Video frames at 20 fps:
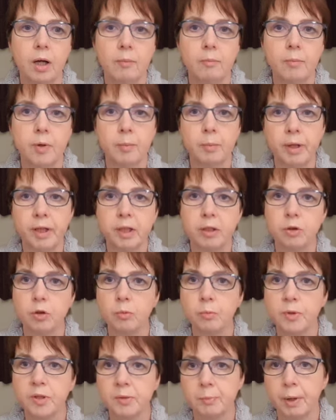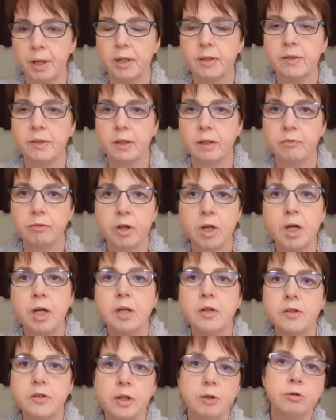a medical perspective.
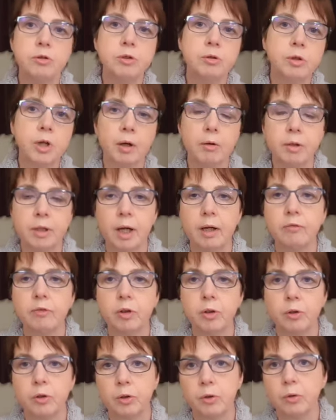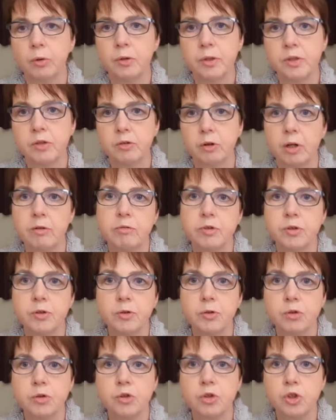So do go and have a look at all these great
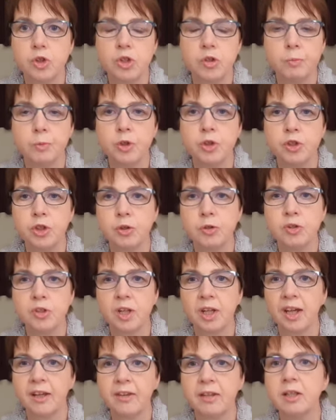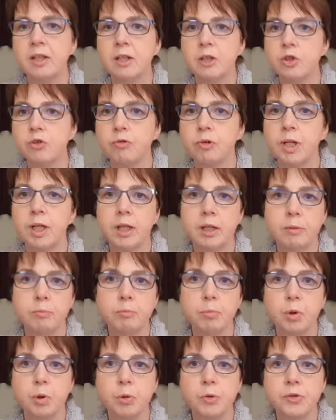resources she's producing. I think it's really
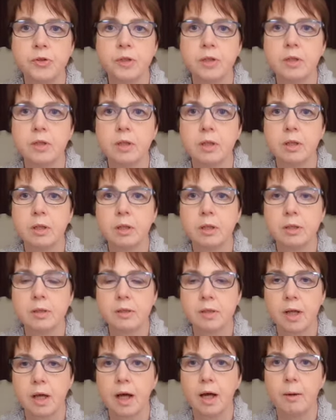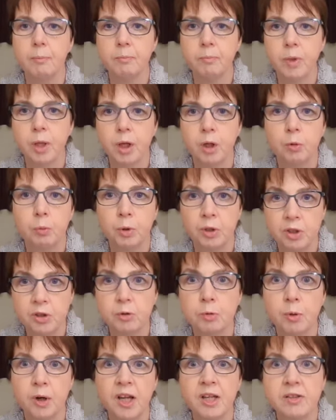important that we
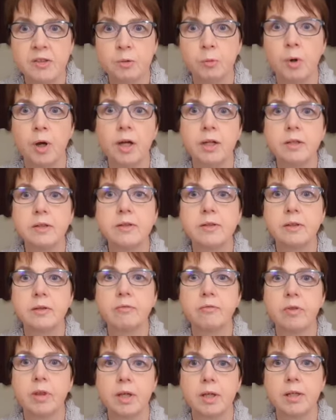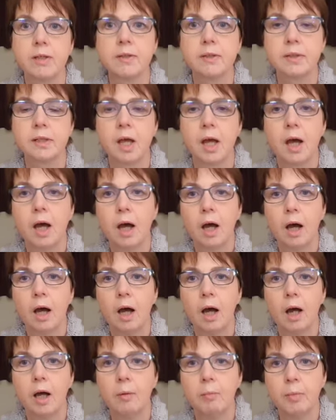do raise awareness of this,
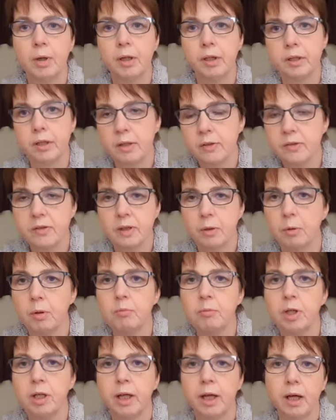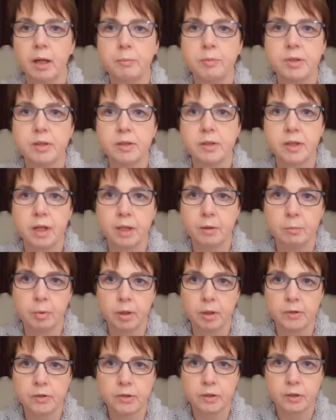and so I'm really happy to take
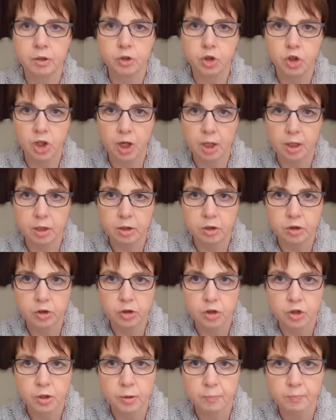part in the challenge.